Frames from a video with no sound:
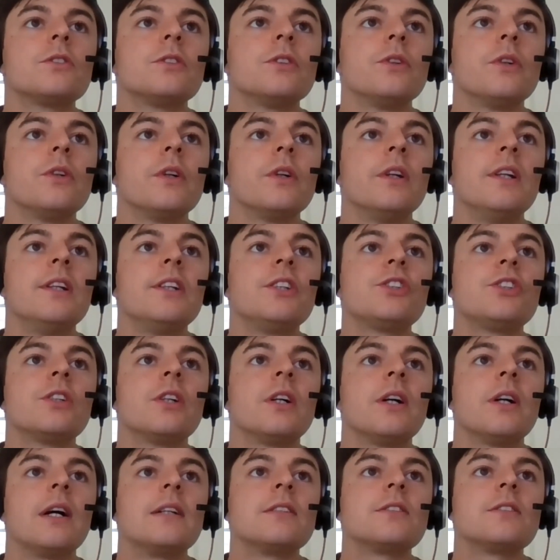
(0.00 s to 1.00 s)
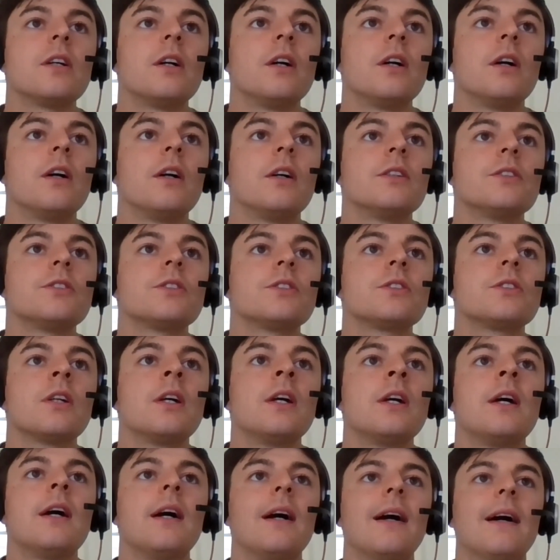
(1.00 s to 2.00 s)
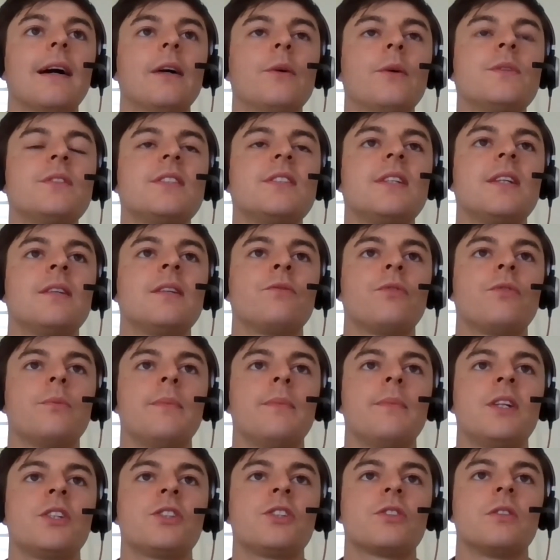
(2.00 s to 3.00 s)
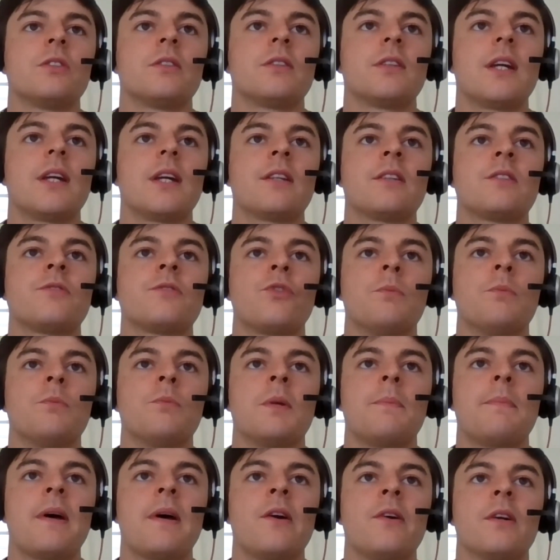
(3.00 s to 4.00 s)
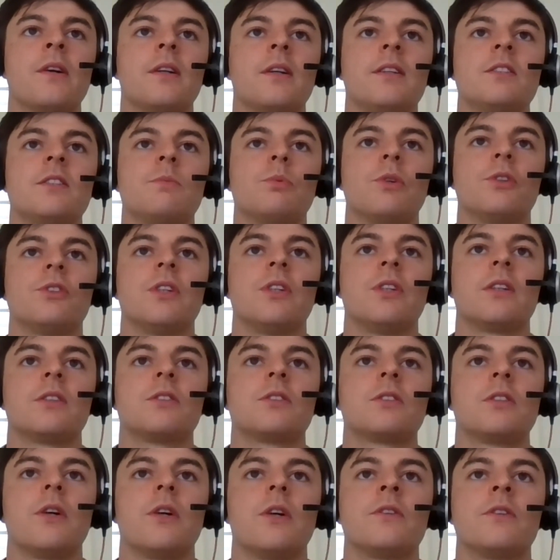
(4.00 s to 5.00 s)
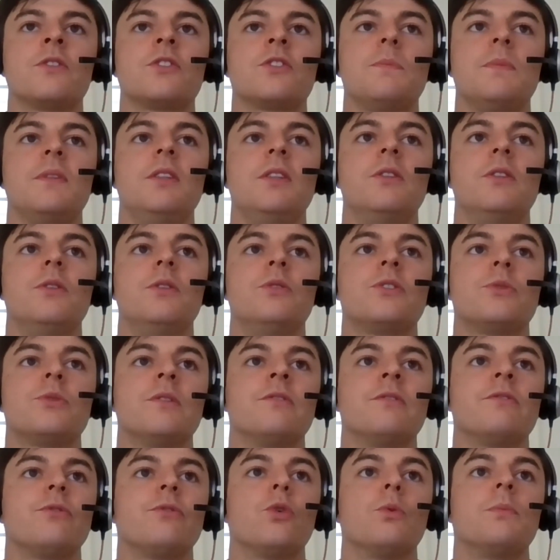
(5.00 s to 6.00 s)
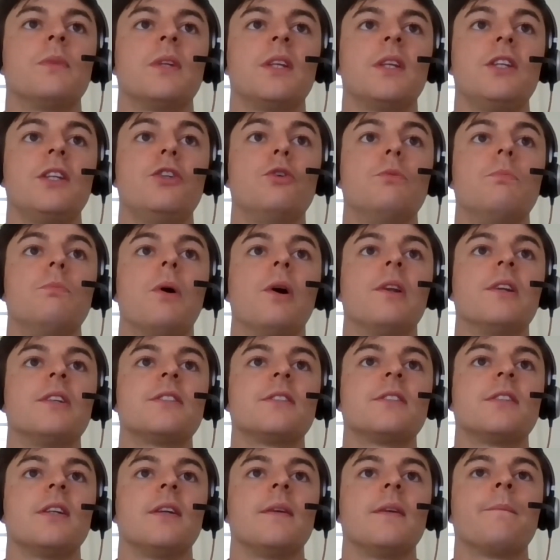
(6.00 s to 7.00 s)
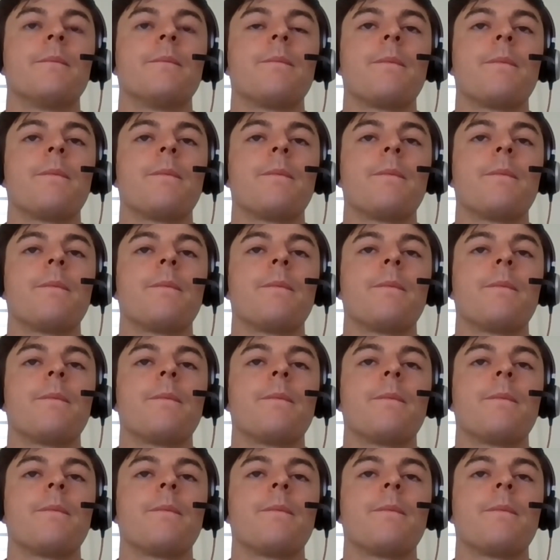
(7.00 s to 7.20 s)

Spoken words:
Alicia has asked, how is the information gathered from the Pericles project going to be used to inform EU policy,